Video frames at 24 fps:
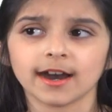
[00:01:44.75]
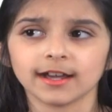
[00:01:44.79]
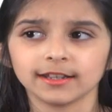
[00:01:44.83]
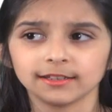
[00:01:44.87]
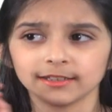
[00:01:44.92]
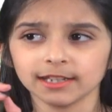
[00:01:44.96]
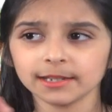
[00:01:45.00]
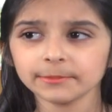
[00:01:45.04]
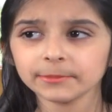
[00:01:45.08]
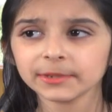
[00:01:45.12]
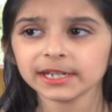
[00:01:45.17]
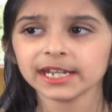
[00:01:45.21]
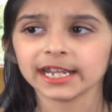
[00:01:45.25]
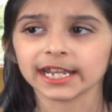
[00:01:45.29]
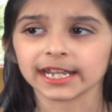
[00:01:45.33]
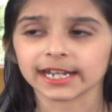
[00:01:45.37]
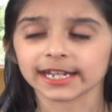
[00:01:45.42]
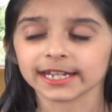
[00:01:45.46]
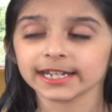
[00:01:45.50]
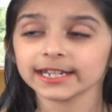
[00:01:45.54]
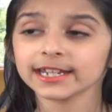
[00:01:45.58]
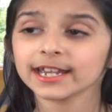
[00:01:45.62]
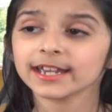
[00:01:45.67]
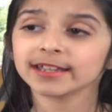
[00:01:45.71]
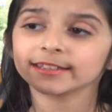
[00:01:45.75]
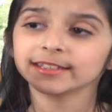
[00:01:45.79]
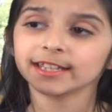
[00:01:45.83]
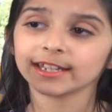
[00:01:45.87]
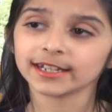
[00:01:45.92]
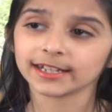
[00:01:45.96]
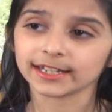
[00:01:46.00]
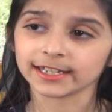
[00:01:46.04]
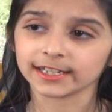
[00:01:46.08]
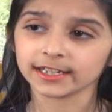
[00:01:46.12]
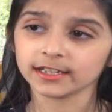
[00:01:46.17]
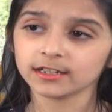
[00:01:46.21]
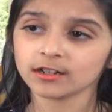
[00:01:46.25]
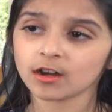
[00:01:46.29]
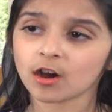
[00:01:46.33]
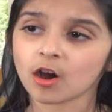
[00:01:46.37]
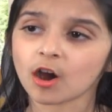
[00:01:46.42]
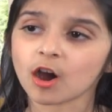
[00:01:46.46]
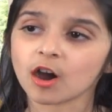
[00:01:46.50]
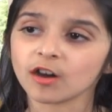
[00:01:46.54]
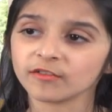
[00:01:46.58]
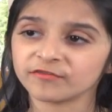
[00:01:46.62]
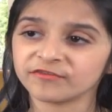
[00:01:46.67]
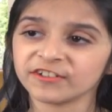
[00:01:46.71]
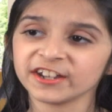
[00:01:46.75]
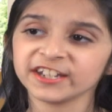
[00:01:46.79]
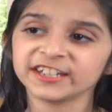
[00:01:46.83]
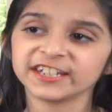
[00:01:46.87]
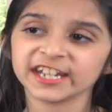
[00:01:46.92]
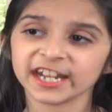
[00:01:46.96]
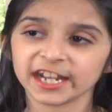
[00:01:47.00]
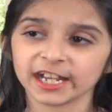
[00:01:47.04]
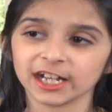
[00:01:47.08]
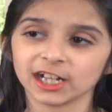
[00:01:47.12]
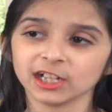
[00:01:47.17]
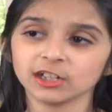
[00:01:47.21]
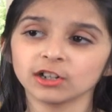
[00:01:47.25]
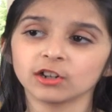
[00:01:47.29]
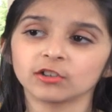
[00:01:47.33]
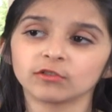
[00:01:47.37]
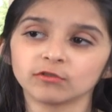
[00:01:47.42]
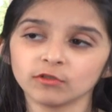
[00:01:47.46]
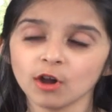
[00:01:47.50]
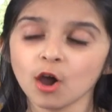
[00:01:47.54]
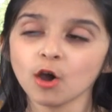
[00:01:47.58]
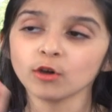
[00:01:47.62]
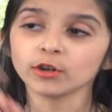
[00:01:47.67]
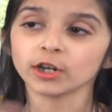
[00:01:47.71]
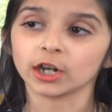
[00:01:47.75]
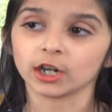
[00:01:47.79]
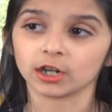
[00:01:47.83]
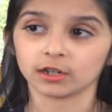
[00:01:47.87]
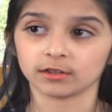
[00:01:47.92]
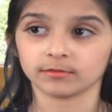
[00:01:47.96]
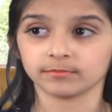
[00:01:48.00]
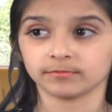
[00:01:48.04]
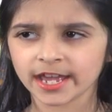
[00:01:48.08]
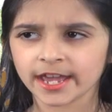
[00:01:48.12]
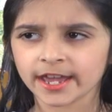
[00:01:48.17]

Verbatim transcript: eliminating the need of a tail rotor.